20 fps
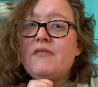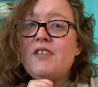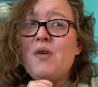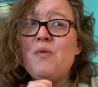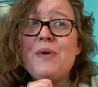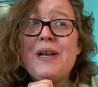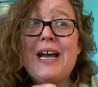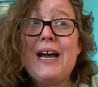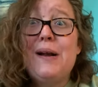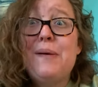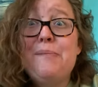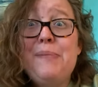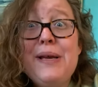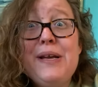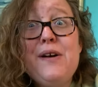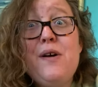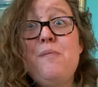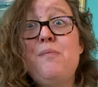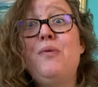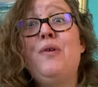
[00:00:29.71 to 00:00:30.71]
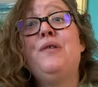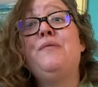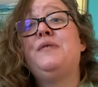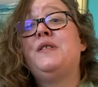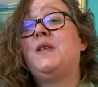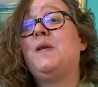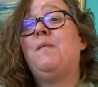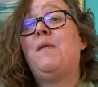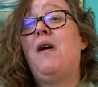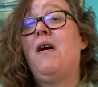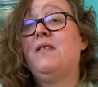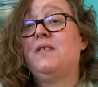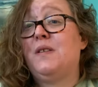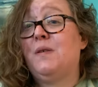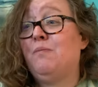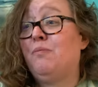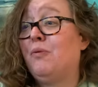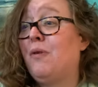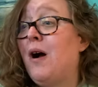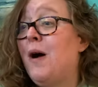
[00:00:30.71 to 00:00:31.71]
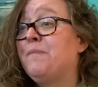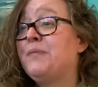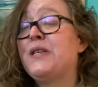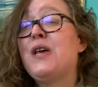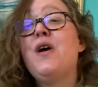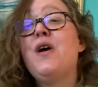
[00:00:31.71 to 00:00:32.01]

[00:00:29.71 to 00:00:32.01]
We got a bingo board with some awesome prompts.